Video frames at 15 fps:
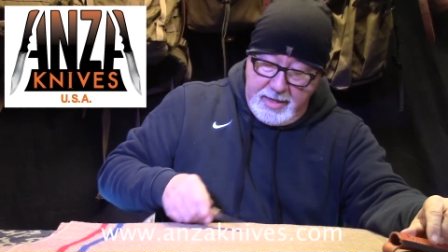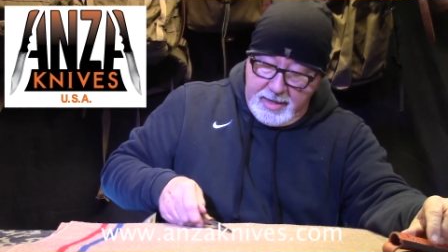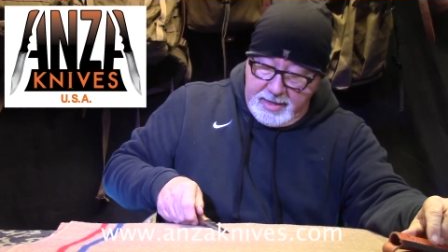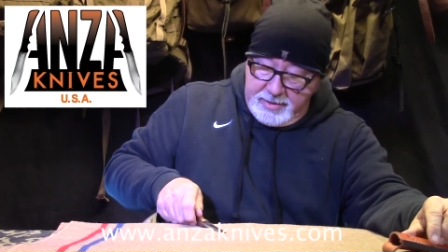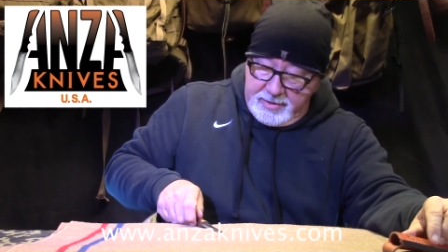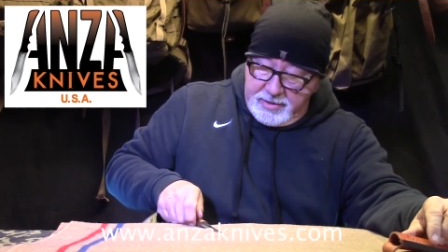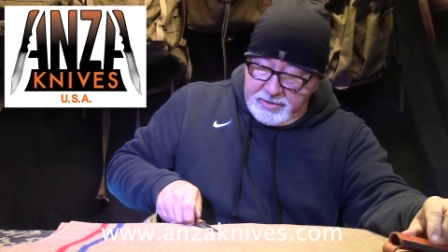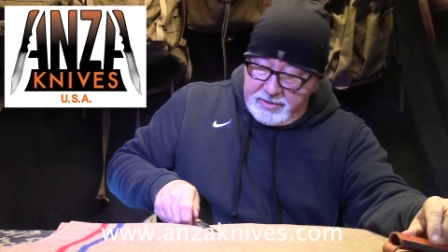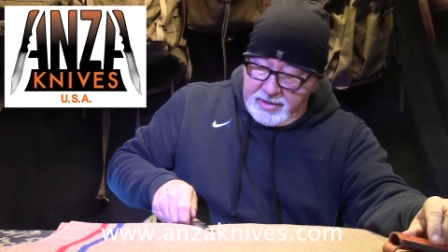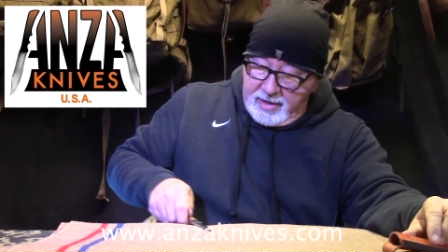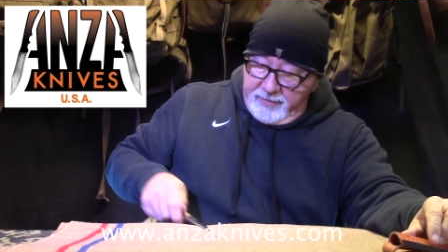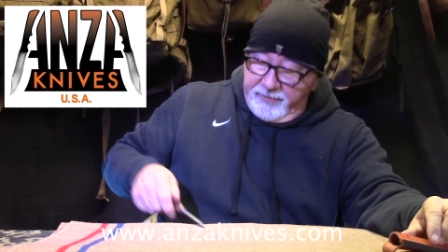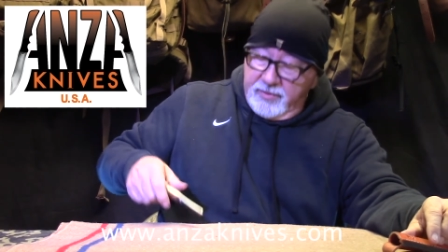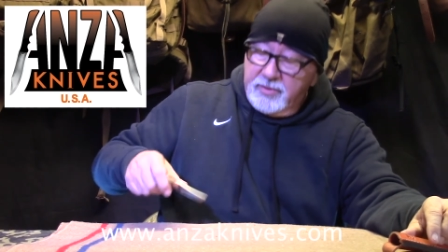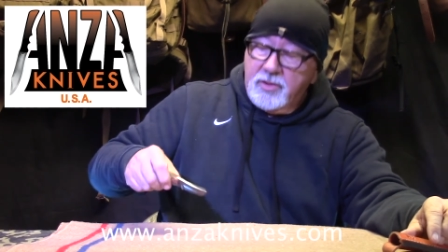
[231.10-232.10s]
And this
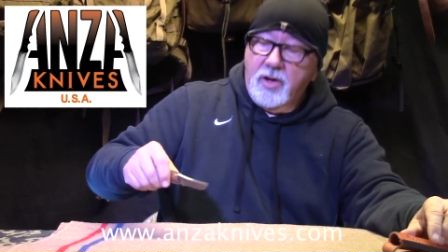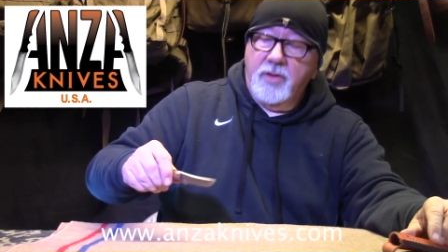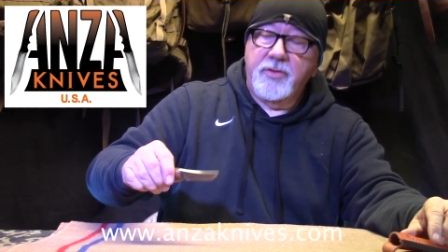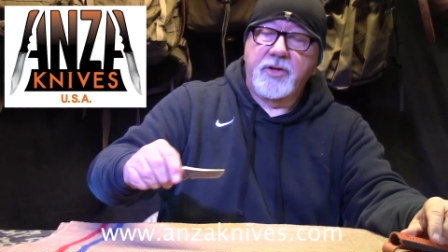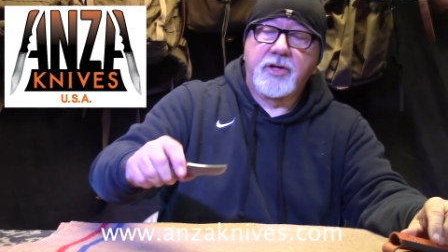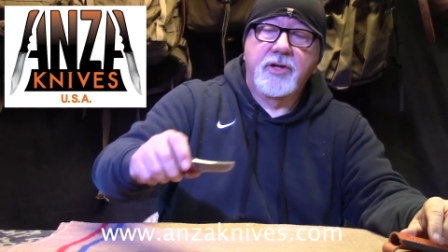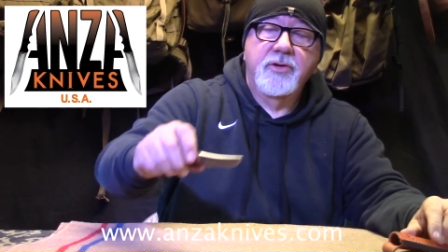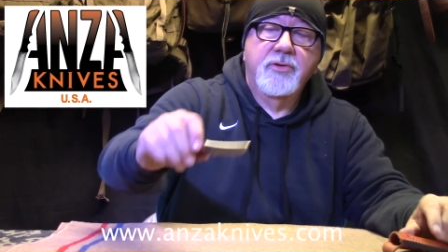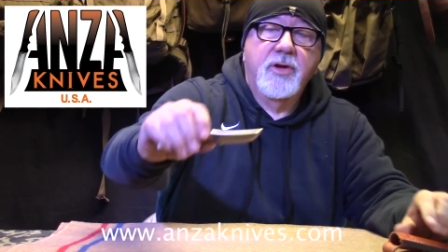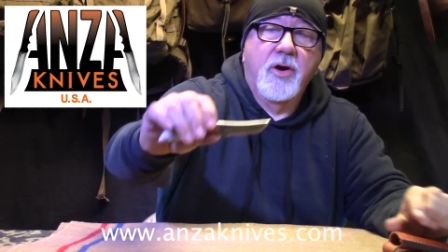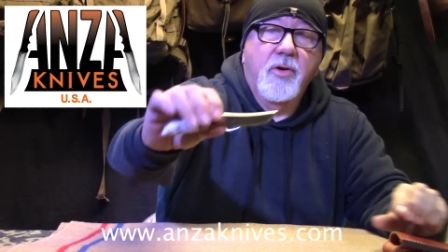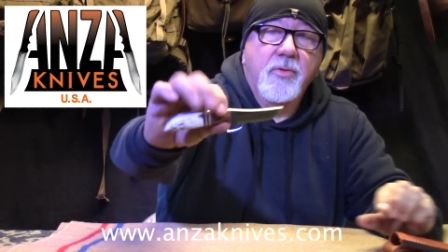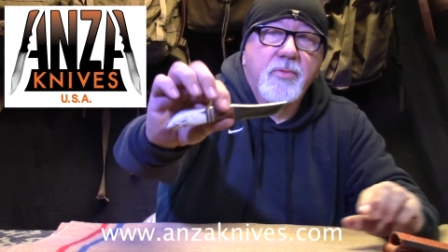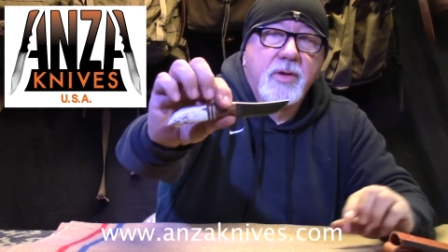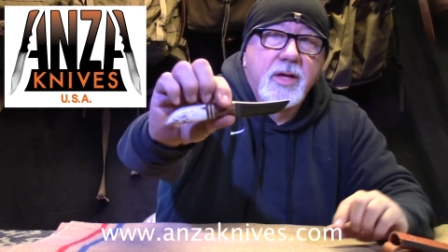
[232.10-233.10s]
knife is called the Kudo.
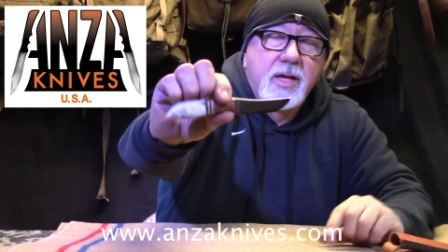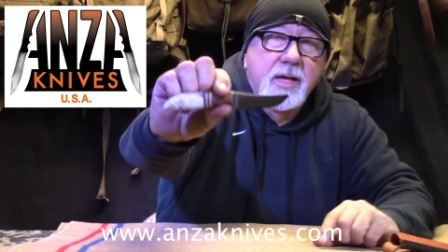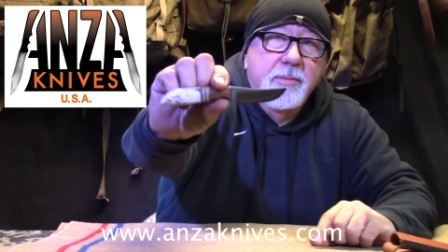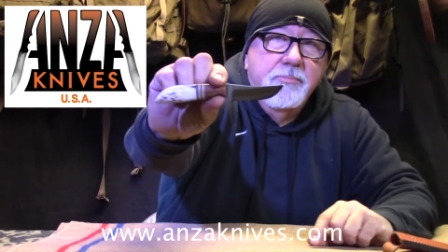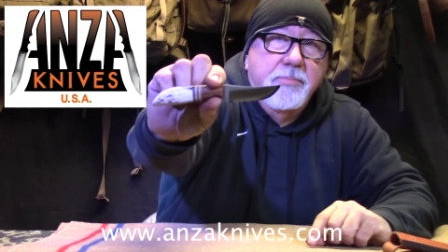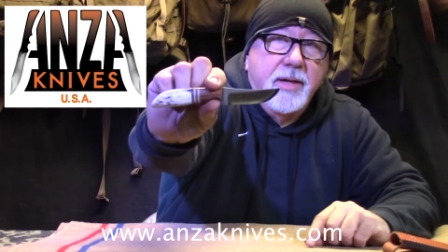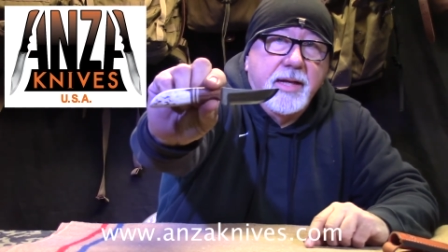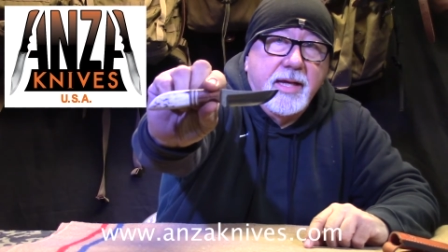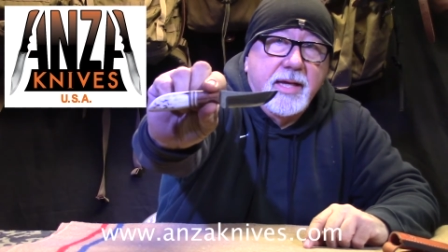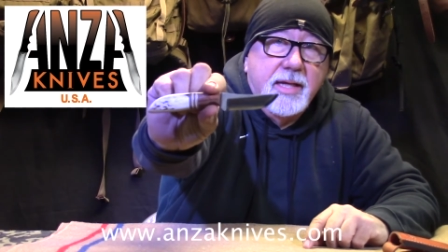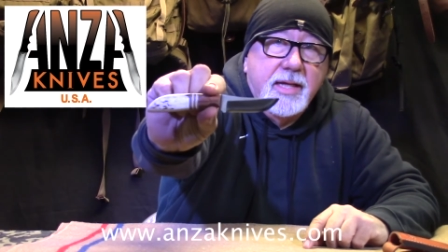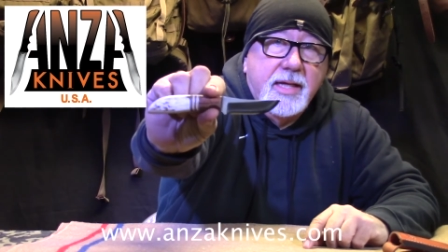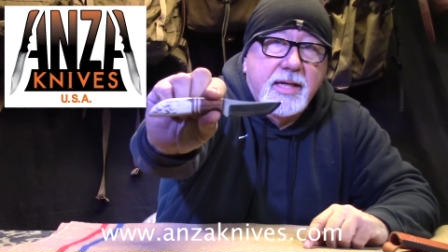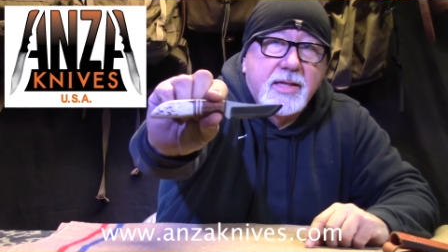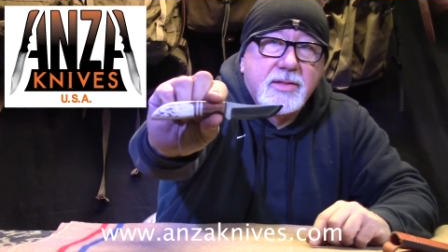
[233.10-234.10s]
But it
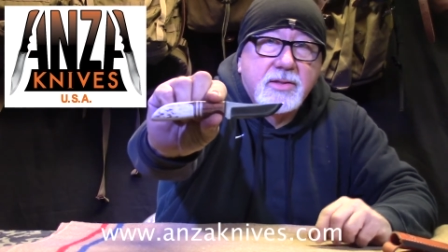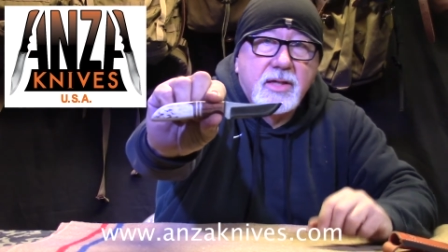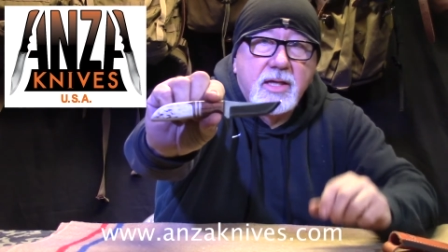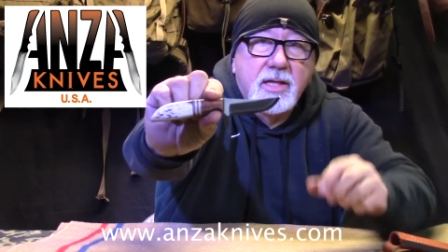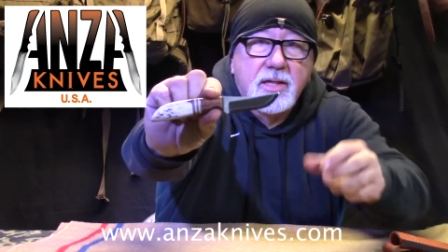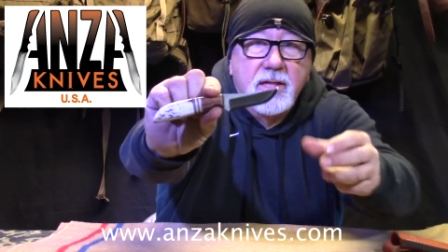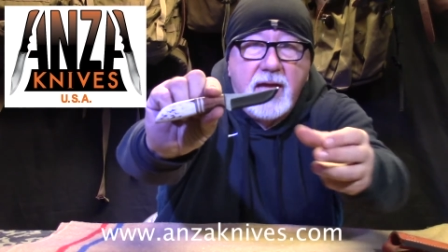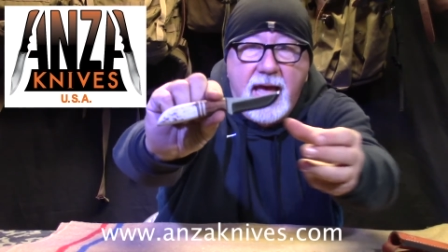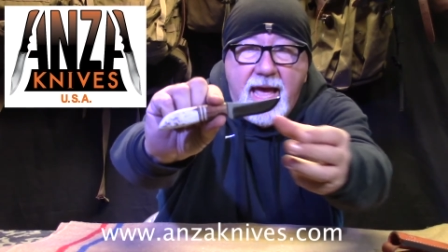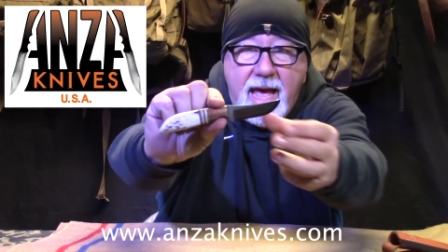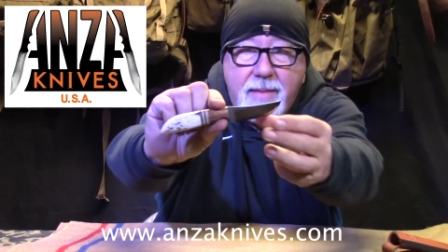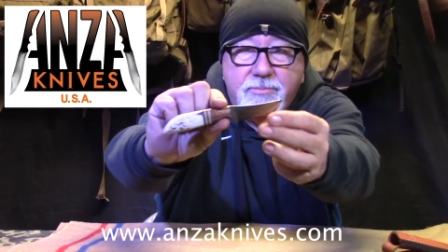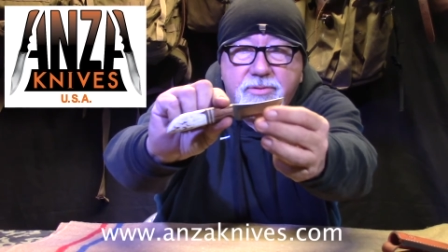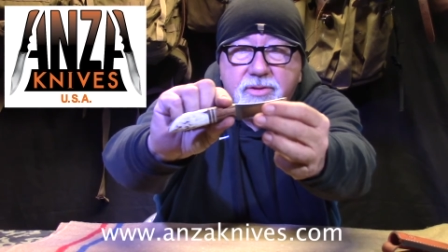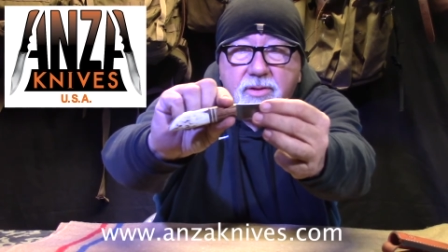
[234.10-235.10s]
is
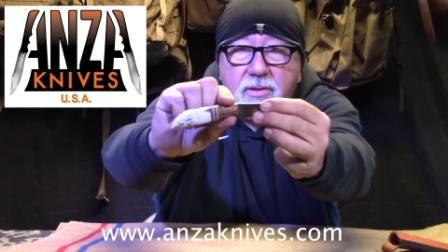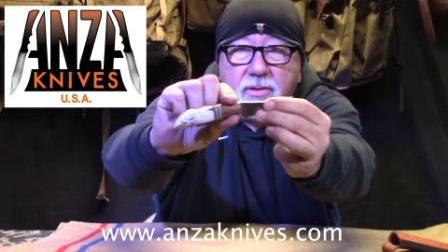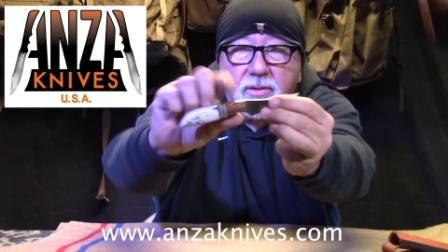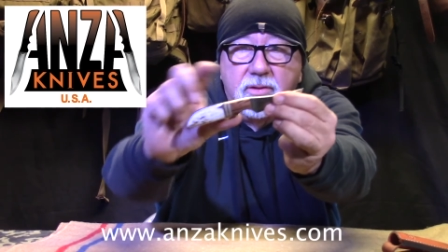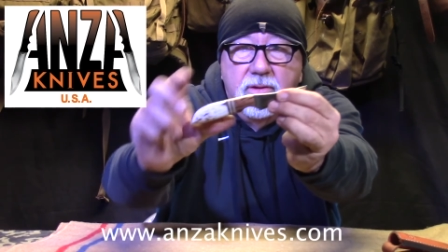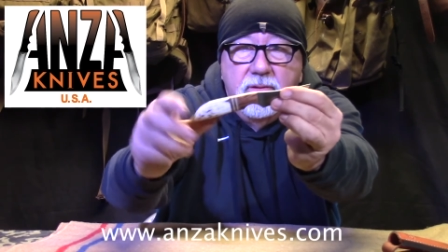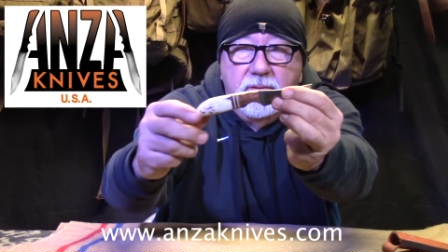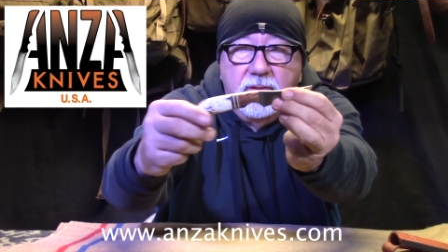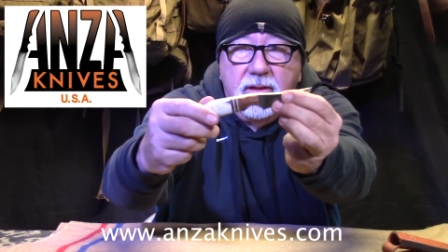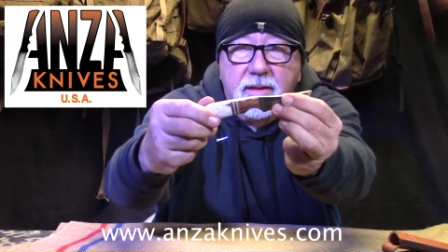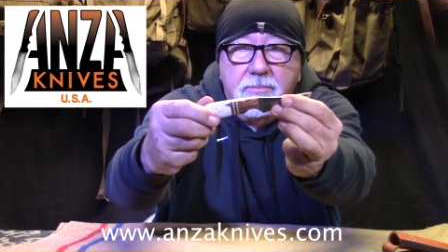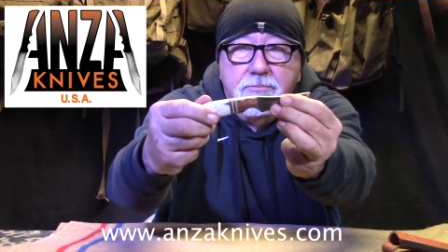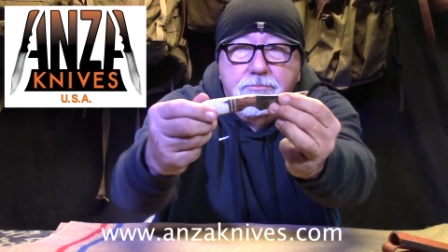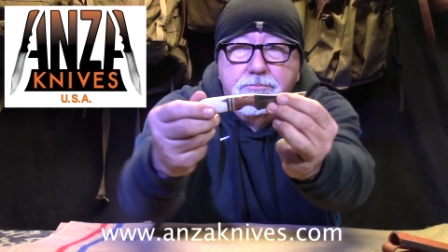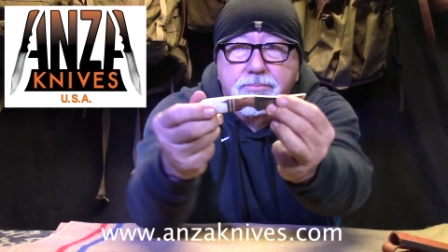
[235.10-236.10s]
absolutely
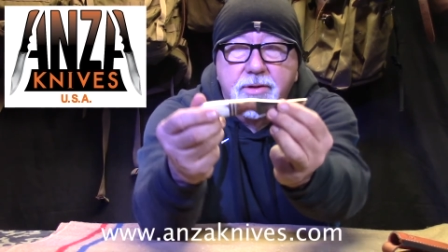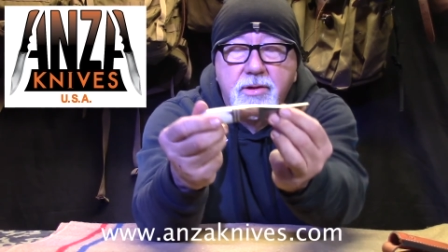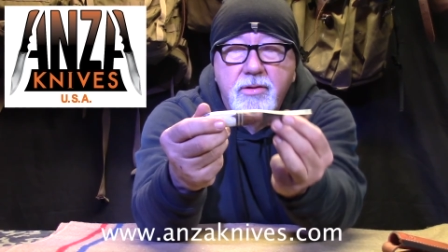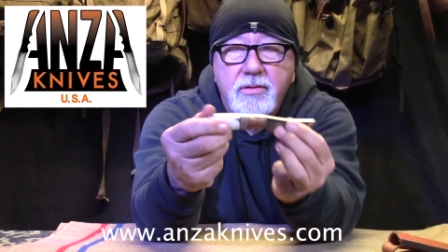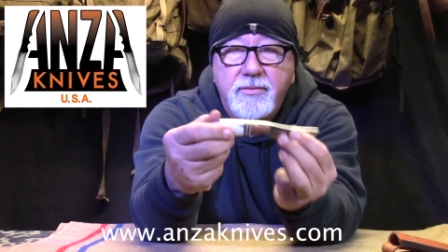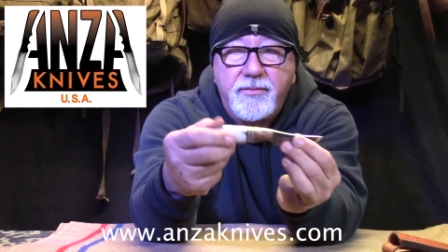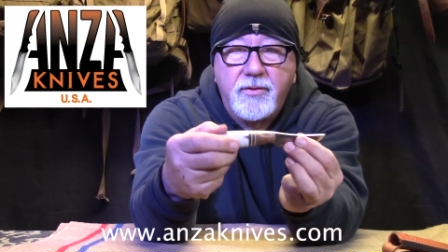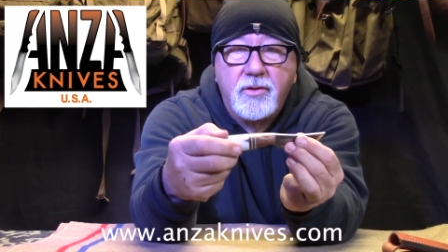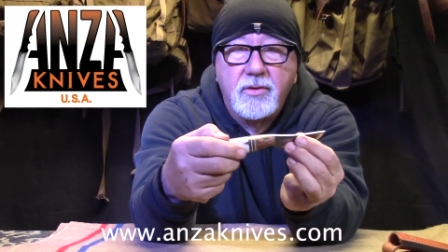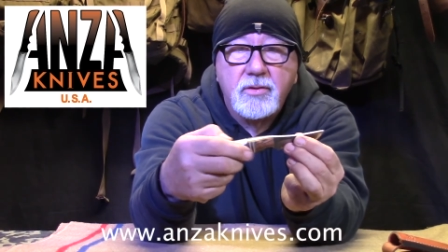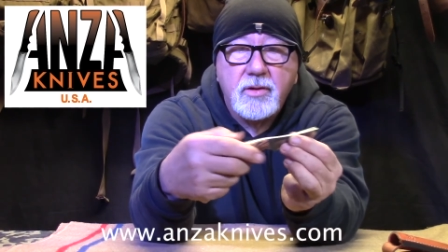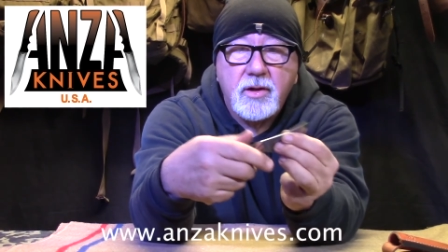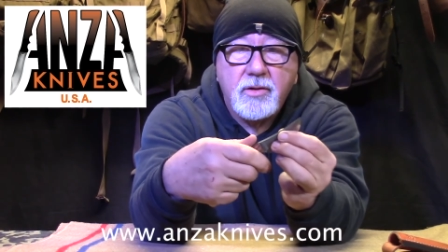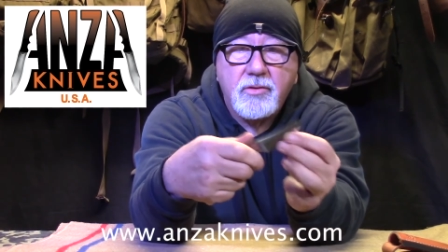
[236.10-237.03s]
beautiful,